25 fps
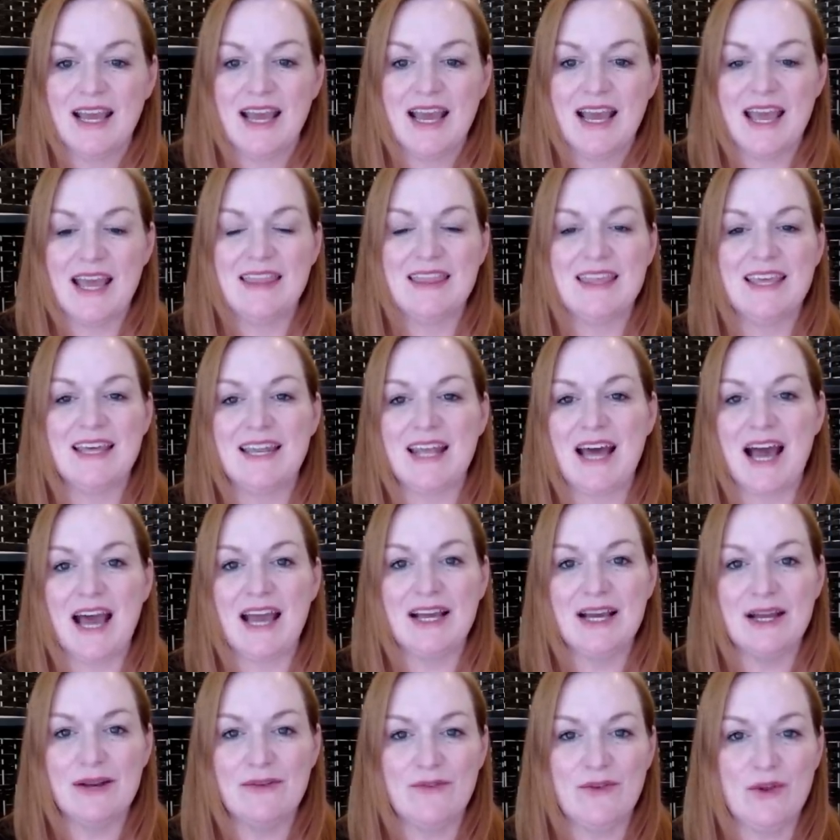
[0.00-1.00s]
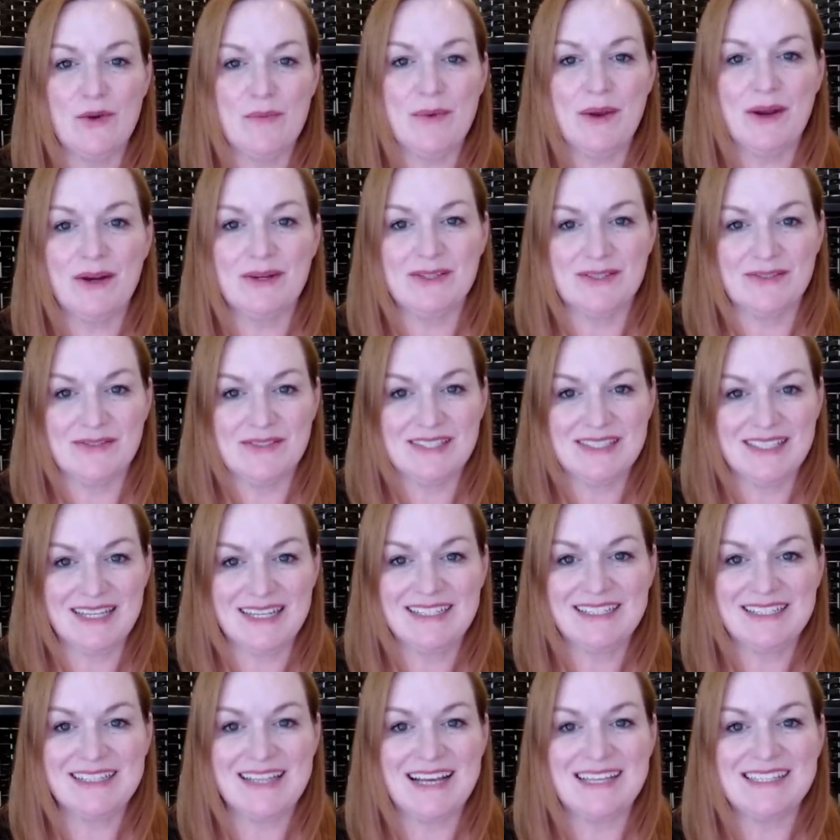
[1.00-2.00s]
And then I got a few pairs of
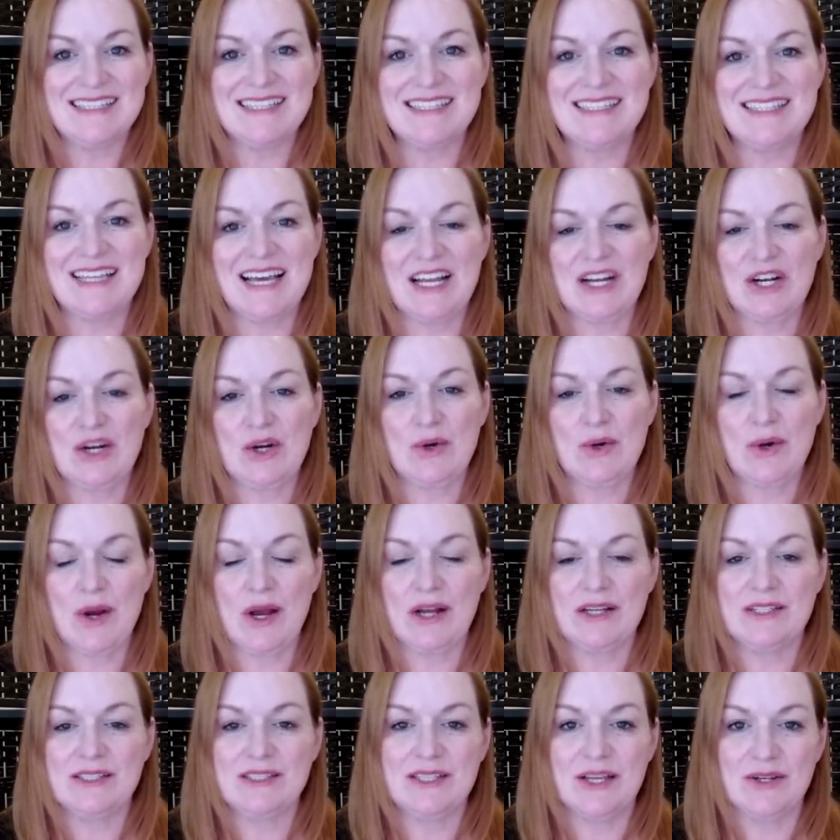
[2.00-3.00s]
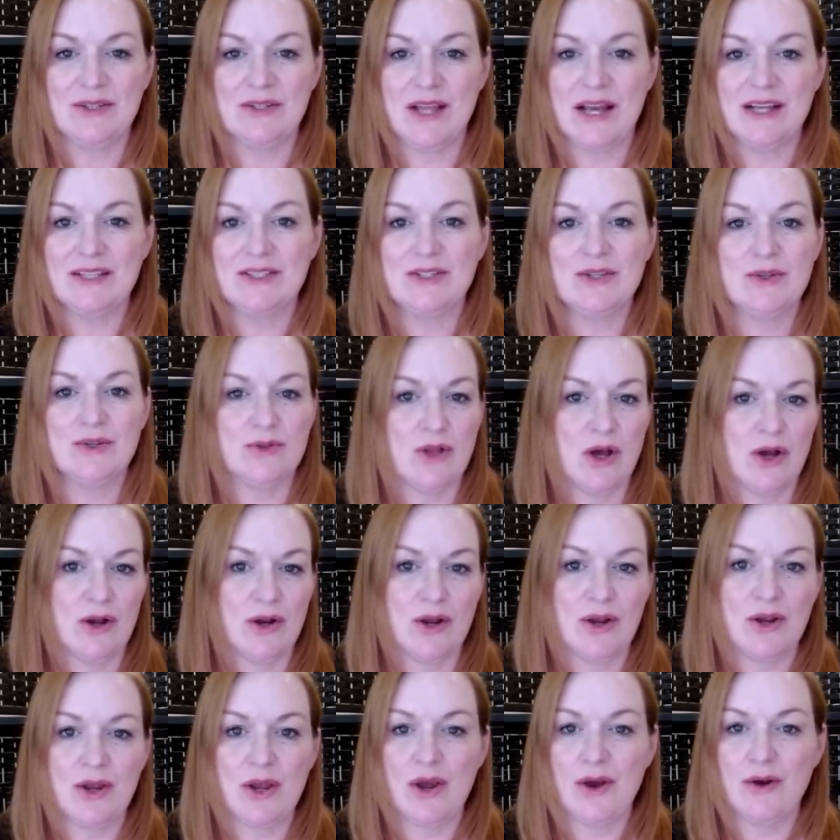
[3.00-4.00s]
sunglasses at a garage sale not too long
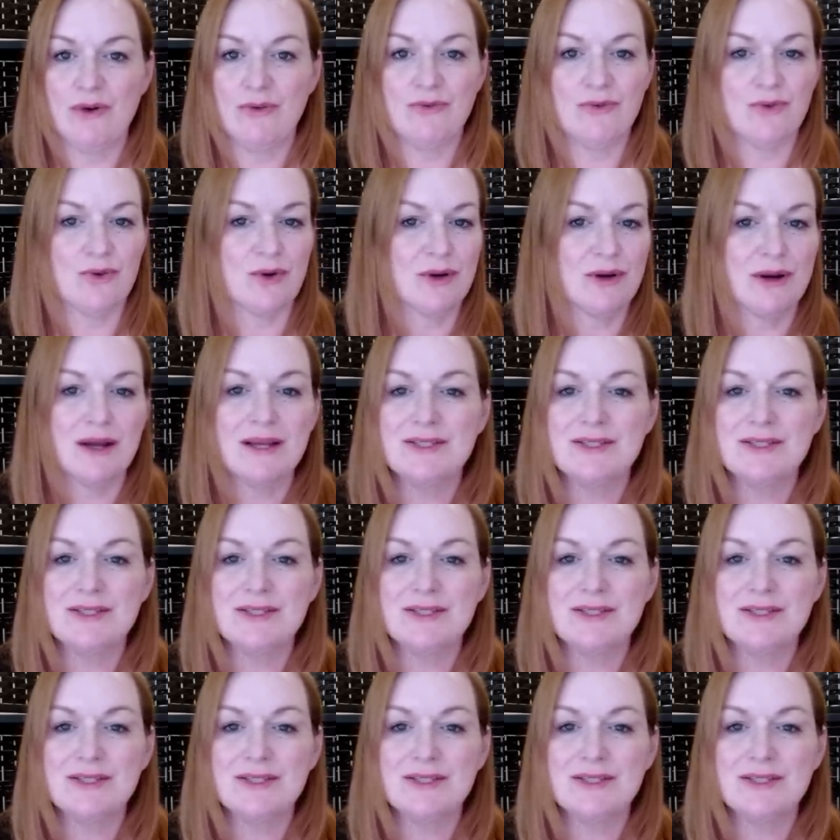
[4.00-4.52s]
ago for a